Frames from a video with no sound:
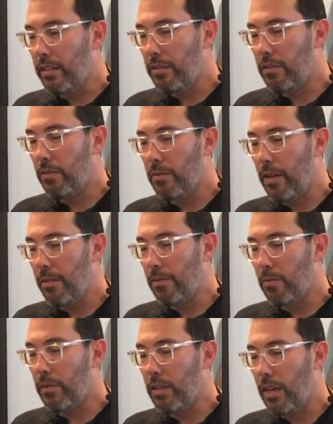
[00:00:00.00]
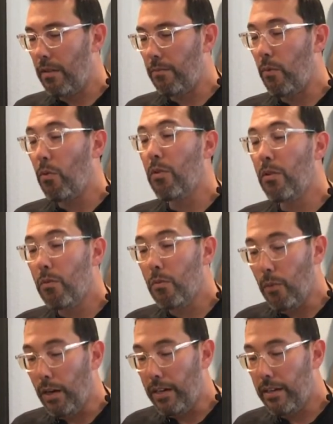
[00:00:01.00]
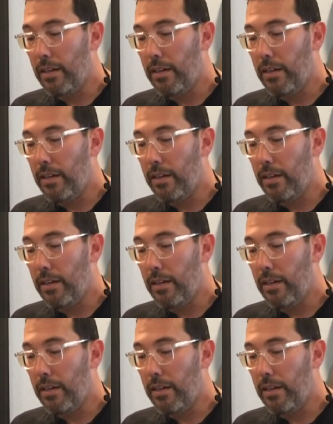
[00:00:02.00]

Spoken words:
2 and 3 and 4, 1.